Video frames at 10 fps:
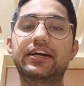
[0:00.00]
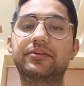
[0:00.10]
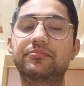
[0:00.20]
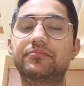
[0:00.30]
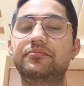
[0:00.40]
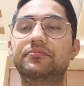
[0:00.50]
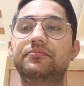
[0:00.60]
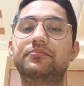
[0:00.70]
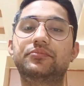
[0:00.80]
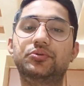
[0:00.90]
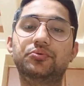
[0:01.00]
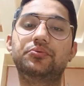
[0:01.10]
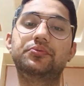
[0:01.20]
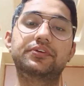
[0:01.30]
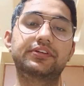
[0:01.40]
I am
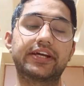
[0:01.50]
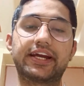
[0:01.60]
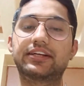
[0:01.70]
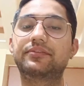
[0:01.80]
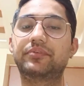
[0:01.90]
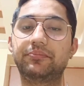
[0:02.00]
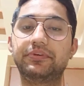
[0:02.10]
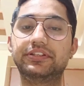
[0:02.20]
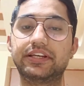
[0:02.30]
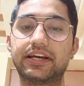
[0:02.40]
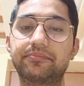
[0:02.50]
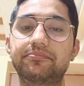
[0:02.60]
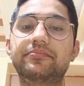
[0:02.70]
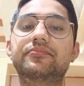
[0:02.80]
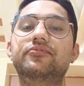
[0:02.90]
to thank PrePG
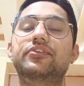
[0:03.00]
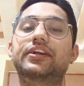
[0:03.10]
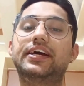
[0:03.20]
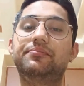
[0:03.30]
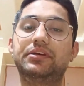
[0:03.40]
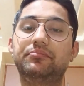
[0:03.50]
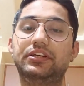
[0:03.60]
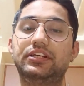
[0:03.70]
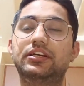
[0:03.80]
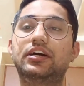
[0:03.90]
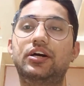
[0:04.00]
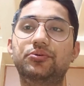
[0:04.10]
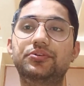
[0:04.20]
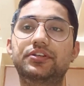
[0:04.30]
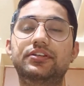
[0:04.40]
app for helping me
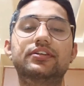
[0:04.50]
out